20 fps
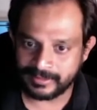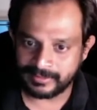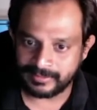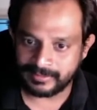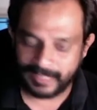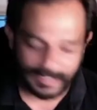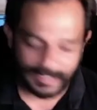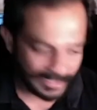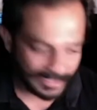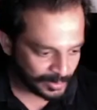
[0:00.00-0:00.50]

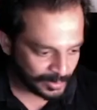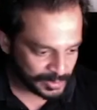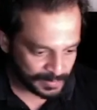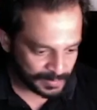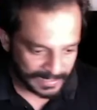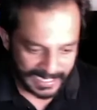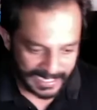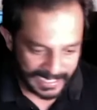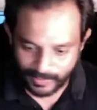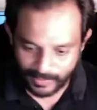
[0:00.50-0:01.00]
and I was
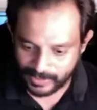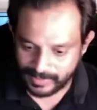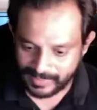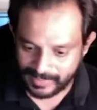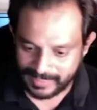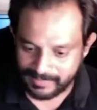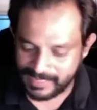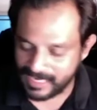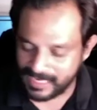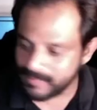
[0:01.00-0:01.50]
playing with
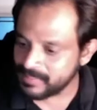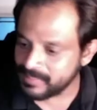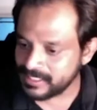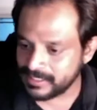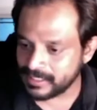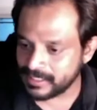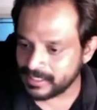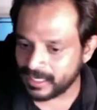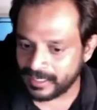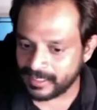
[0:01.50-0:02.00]
my
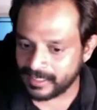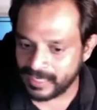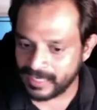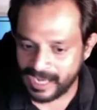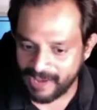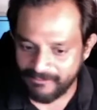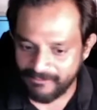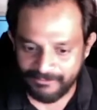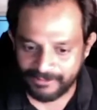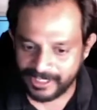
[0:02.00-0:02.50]
baby, and
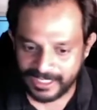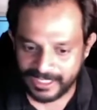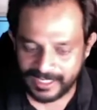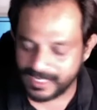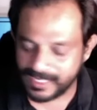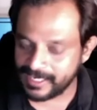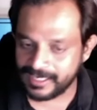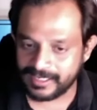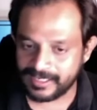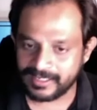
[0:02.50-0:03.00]
every
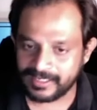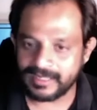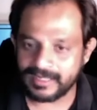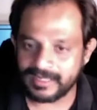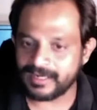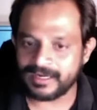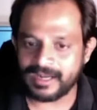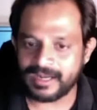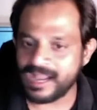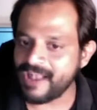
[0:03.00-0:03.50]
day,
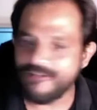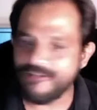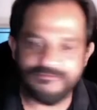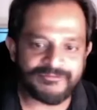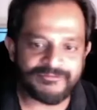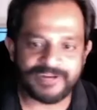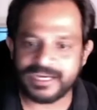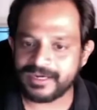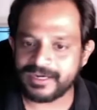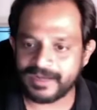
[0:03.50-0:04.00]

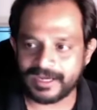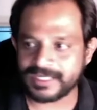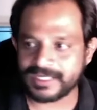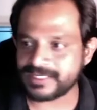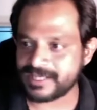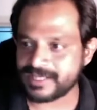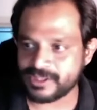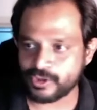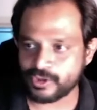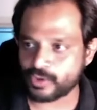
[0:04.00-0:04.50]
every night
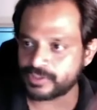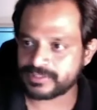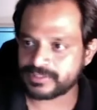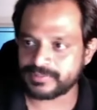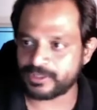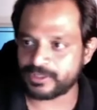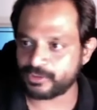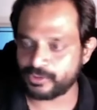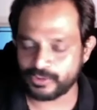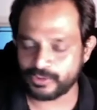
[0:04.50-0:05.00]
I thought
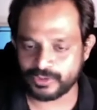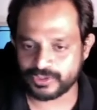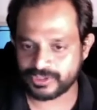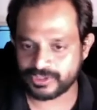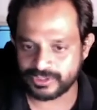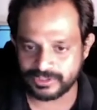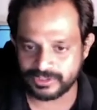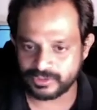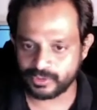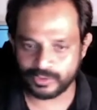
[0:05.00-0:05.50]
about
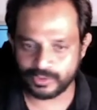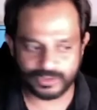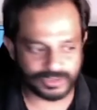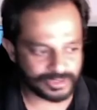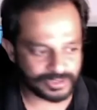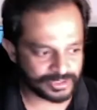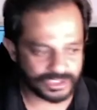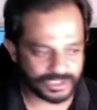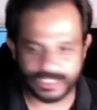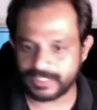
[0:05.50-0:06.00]
those
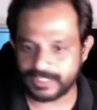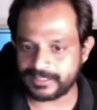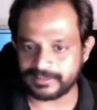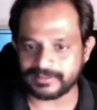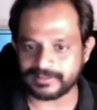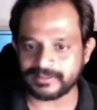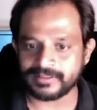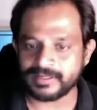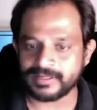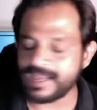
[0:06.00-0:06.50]
children.
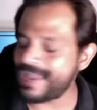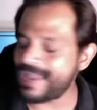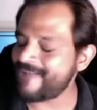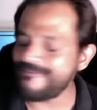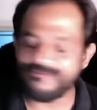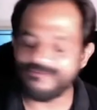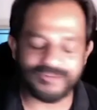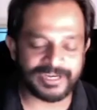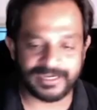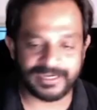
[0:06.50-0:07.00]

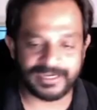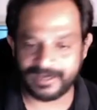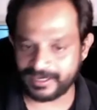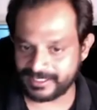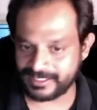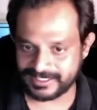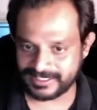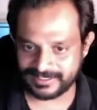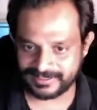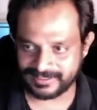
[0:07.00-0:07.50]
Every night.
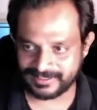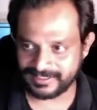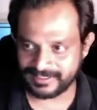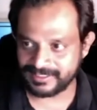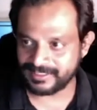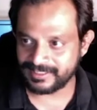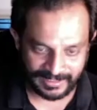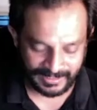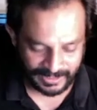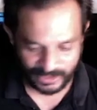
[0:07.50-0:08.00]

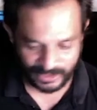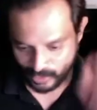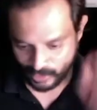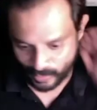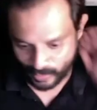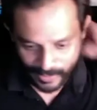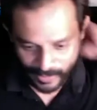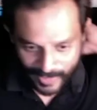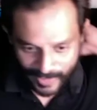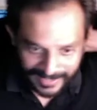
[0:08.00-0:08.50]
So
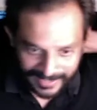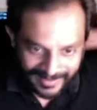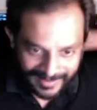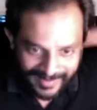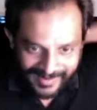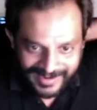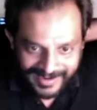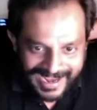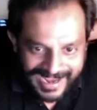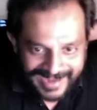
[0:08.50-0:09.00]
we went
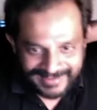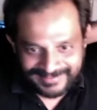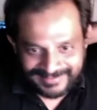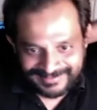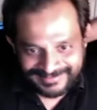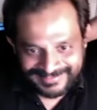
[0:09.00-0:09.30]
there again